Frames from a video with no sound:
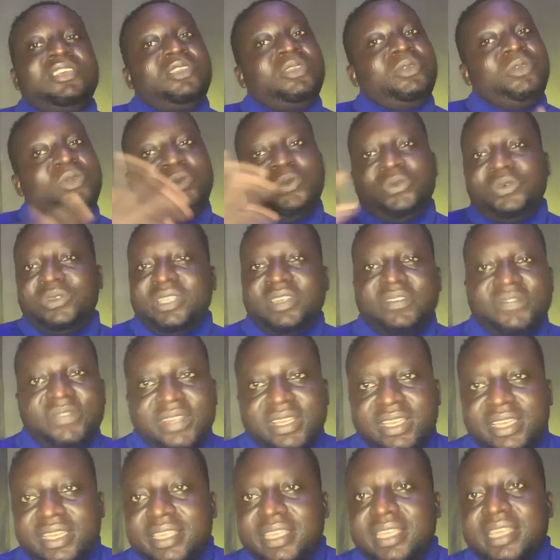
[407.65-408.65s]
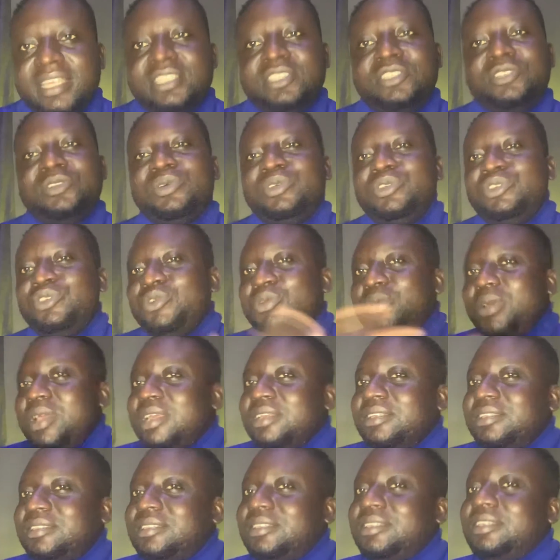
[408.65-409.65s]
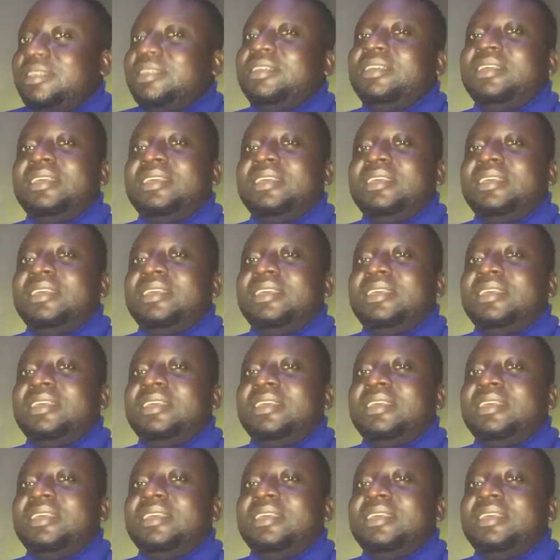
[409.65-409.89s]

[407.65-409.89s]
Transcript: you will definitely get your USA,